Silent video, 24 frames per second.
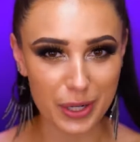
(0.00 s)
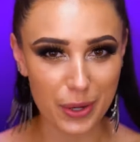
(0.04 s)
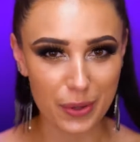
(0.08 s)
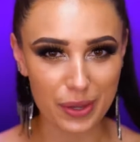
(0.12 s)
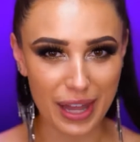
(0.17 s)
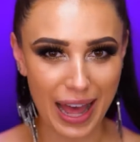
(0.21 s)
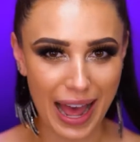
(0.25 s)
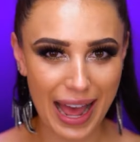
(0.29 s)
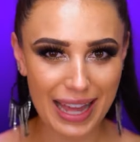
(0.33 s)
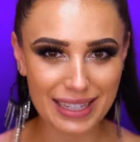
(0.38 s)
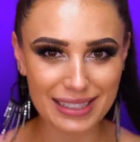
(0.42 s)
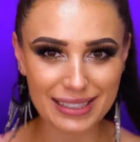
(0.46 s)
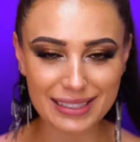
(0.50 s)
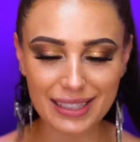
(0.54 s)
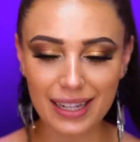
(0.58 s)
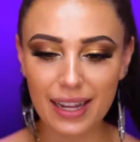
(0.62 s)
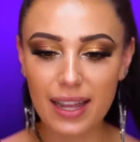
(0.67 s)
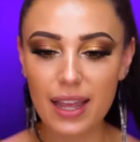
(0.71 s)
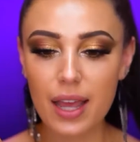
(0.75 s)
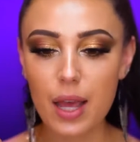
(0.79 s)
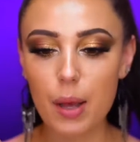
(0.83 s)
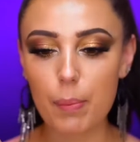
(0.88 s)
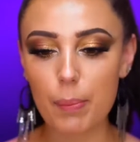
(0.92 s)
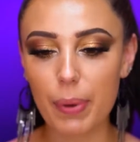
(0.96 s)
know that.
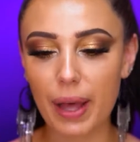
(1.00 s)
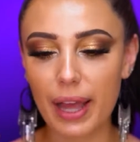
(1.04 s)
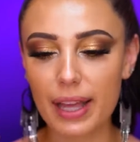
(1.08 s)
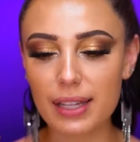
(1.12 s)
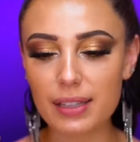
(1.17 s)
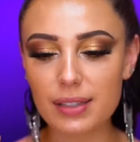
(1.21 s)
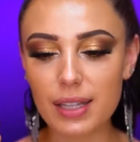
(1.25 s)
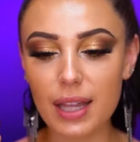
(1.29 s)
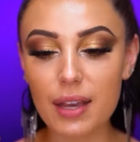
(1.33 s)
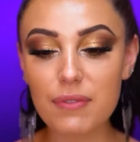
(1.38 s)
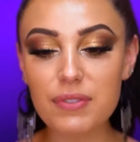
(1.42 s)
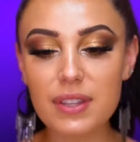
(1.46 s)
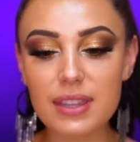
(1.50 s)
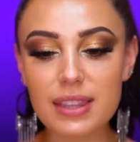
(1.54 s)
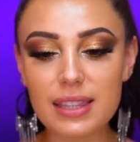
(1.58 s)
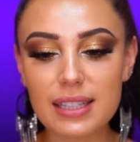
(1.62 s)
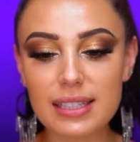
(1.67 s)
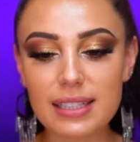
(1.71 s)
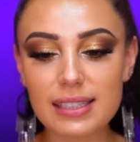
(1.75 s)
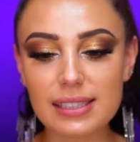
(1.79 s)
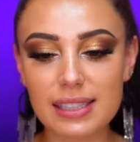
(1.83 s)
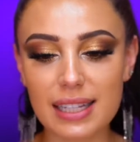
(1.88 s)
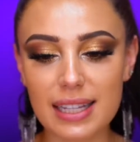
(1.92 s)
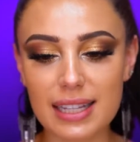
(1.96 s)
But I love that
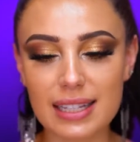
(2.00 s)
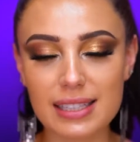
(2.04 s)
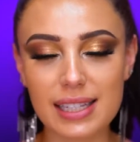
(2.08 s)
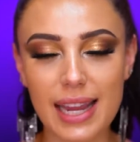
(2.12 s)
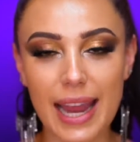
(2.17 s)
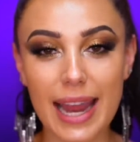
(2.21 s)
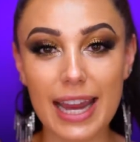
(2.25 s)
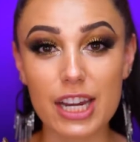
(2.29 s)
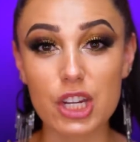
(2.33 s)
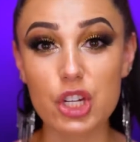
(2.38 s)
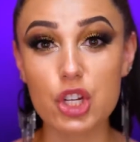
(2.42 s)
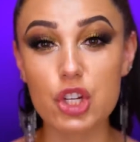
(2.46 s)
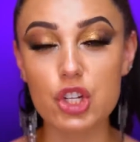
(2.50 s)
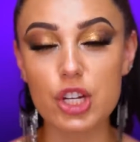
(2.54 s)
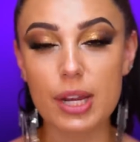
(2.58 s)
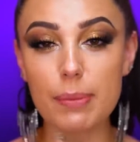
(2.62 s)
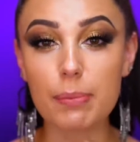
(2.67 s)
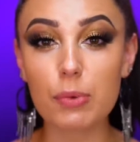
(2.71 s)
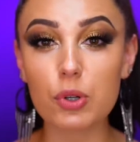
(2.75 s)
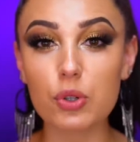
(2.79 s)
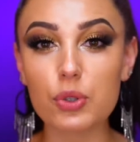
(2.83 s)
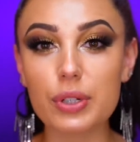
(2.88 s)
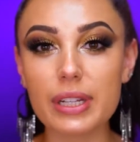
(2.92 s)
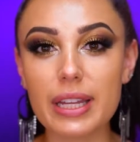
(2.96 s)
this is a
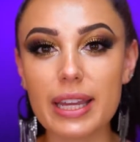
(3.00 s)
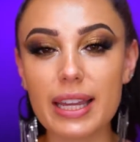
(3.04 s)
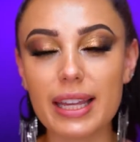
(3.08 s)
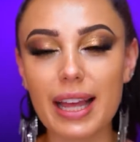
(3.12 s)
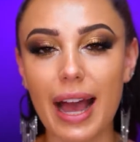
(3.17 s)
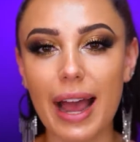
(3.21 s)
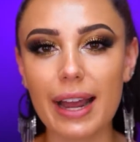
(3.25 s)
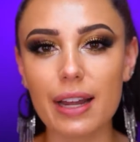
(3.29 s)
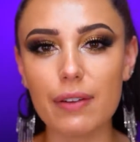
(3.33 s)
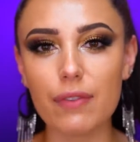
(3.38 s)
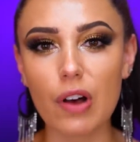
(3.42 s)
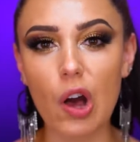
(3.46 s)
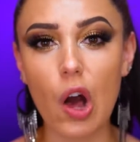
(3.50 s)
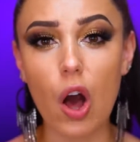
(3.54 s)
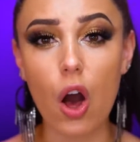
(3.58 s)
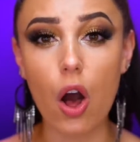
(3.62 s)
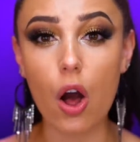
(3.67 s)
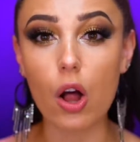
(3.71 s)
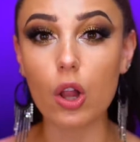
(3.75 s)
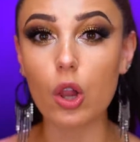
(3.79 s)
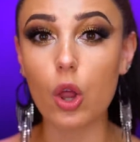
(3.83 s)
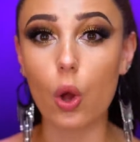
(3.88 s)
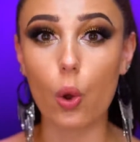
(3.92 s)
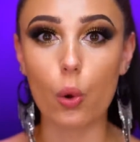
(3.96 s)
shimmery kind of
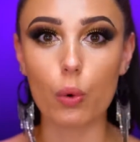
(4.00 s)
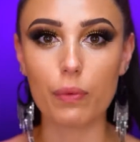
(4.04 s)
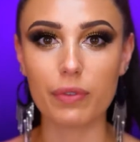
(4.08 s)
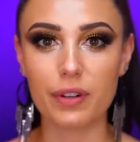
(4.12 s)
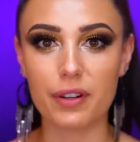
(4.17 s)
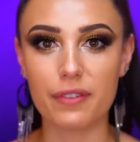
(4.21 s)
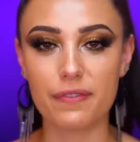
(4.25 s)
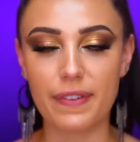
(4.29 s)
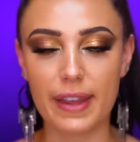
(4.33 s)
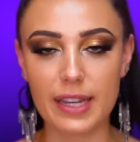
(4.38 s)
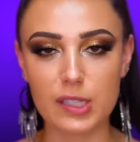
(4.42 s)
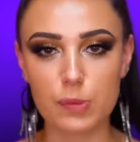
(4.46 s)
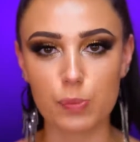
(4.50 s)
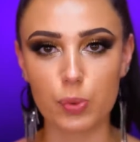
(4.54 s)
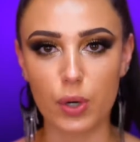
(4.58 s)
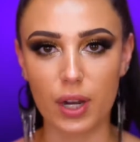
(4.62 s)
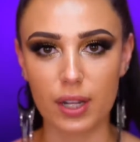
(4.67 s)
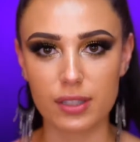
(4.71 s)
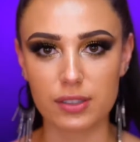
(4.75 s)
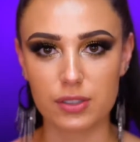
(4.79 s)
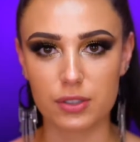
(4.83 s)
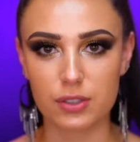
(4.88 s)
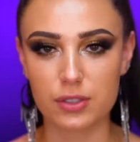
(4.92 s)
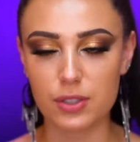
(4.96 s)
all over face
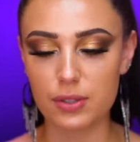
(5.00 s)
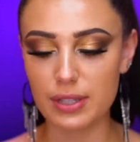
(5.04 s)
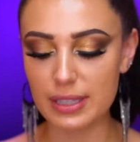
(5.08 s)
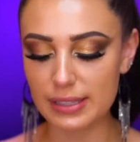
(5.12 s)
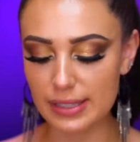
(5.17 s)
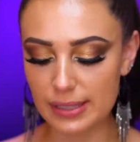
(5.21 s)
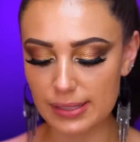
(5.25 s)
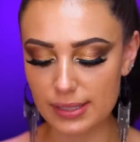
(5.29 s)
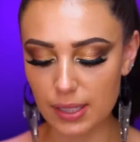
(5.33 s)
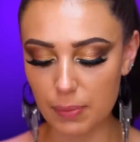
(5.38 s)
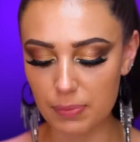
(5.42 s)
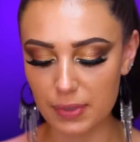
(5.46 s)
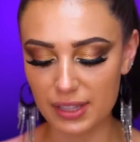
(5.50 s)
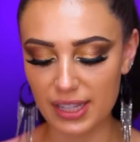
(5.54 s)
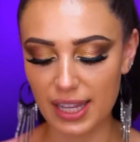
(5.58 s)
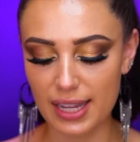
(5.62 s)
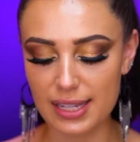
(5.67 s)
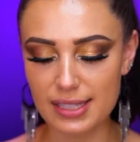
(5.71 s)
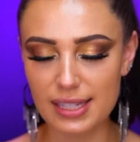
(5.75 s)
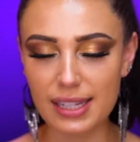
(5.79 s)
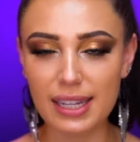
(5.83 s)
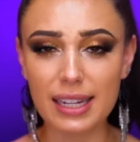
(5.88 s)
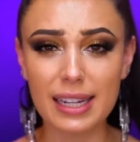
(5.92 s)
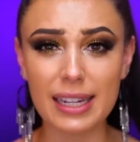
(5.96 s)
bronzer. So this is something that
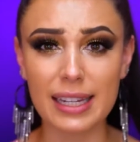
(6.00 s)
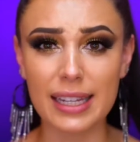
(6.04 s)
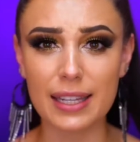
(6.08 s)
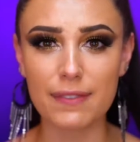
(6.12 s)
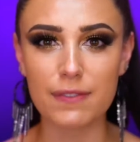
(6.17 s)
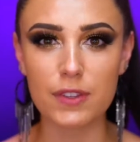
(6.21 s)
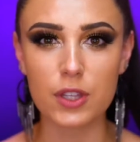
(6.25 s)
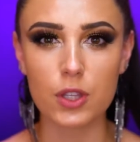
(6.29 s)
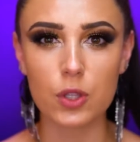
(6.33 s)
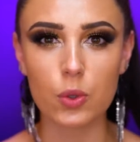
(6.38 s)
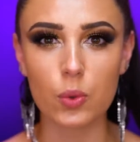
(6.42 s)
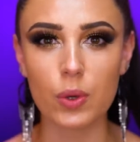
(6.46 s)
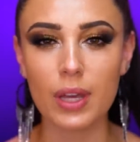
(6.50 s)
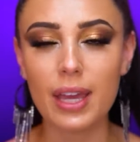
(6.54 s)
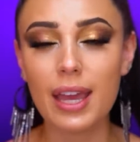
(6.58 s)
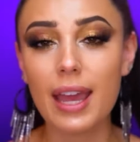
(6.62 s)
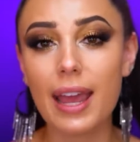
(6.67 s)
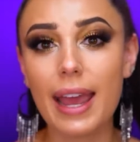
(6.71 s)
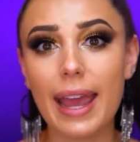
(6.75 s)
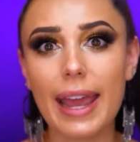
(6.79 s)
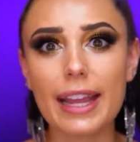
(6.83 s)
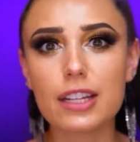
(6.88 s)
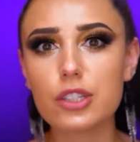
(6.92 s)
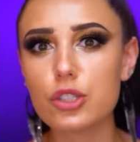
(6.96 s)
isn't gonna give you
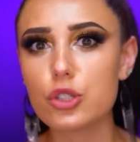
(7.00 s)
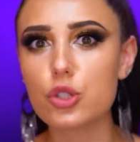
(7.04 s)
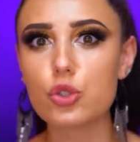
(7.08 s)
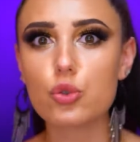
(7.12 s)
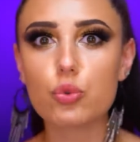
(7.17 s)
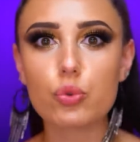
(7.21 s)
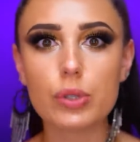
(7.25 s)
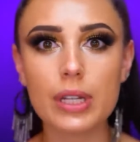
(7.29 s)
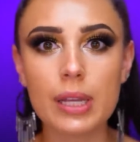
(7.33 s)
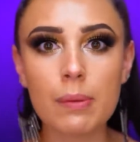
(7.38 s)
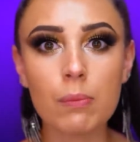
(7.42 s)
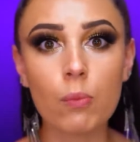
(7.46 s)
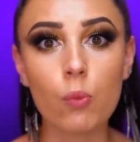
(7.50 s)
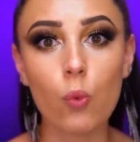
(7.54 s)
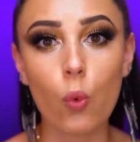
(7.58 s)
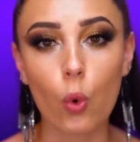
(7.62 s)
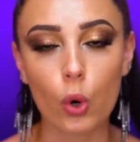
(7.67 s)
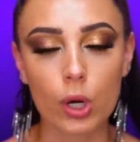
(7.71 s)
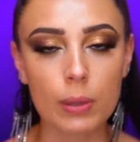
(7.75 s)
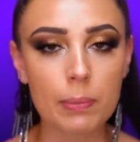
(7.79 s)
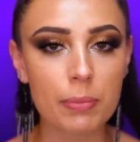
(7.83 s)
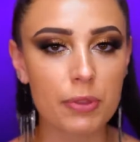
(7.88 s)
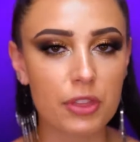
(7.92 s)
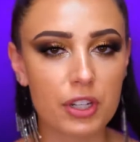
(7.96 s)
extreme
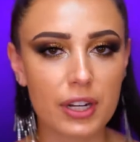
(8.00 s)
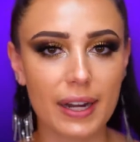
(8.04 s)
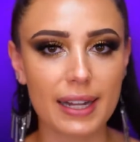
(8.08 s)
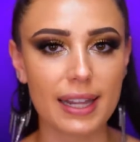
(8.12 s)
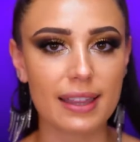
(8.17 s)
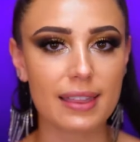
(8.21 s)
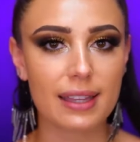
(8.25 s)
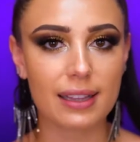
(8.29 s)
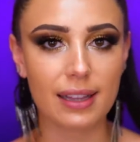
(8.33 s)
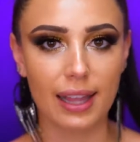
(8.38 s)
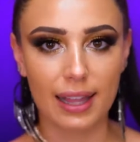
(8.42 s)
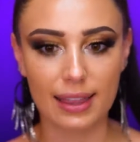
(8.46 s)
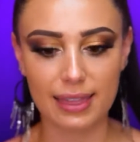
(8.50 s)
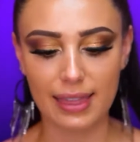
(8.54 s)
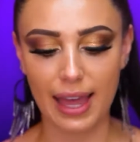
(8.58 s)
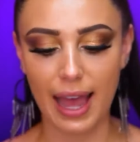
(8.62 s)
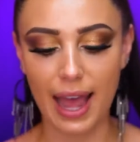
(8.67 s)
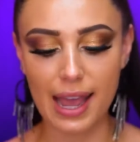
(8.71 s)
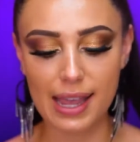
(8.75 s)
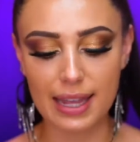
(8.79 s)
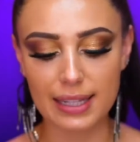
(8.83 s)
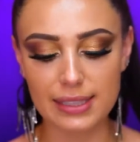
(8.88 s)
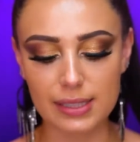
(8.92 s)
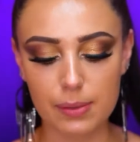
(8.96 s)
warmth or anything like
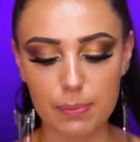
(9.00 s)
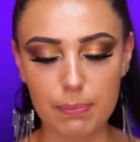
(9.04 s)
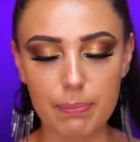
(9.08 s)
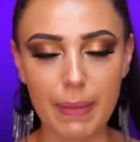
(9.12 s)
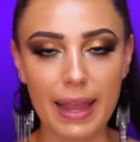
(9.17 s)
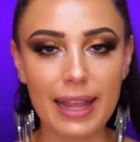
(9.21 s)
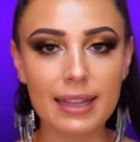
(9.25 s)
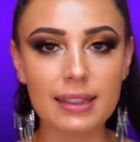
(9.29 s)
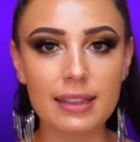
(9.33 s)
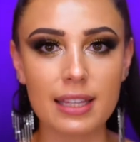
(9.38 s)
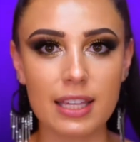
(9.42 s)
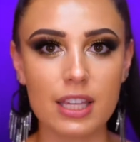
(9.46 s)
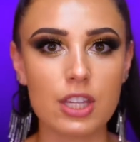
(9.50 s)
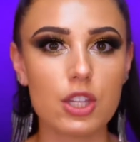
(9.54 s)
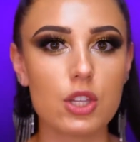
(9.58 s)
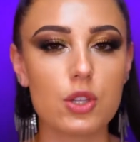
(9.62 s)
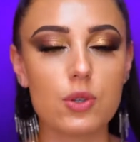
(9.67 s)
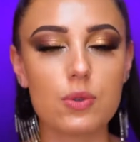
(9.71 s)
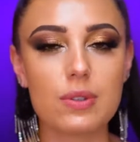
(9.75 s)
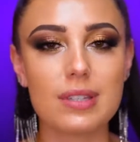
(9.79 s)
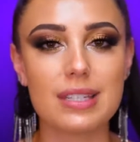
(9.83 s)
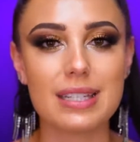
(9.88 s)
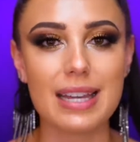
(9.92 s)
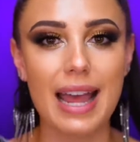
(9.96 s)
that. It's mainly
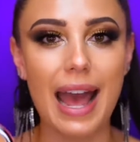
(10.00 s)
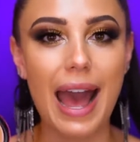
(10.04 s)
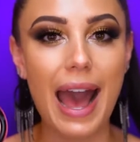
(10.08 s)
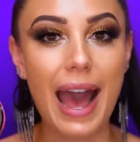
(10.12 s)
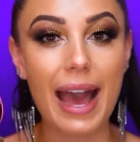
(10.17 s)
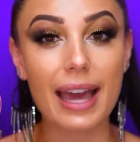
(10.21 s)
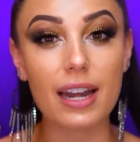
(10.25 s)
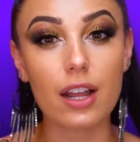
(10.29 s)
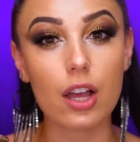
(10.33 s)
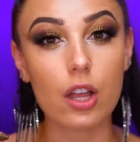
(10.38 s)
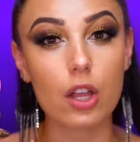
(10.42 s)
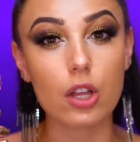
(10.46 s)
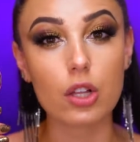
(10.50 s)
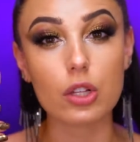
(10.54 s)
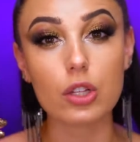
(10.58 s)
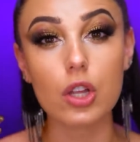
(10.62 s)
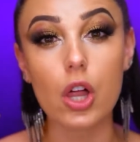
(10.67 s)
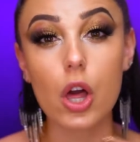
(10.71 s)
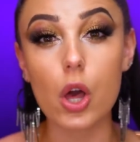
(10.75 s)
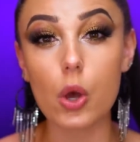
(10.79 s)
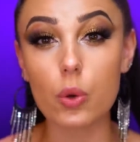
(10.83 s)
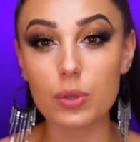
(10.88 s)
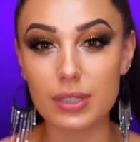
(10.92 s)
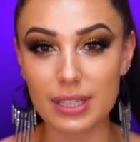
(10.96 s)
used to add a
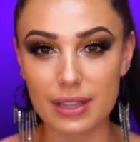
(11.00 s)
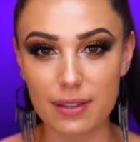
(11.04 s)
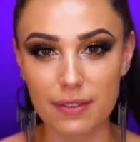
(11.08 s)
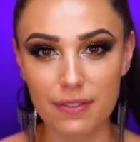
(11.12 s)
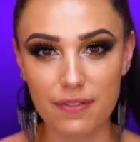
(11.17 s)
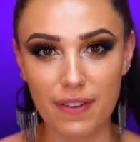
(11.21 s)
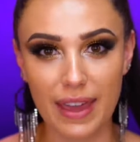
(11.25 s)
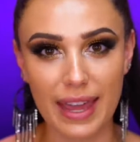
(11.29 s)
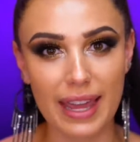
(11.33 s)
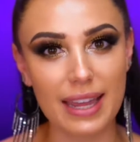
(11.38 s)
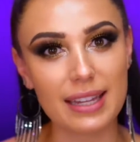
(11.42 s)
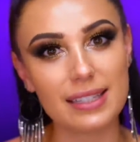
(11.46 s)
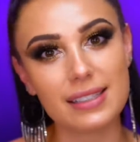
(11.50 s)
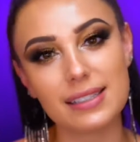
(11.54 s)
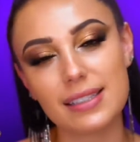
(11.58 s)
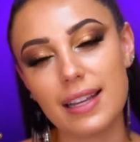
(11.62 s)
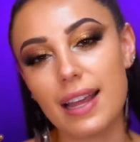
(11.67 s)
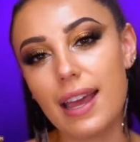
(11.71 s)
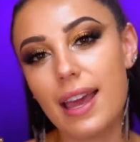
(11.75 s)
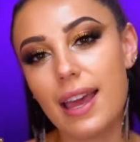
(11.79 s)
glow to the face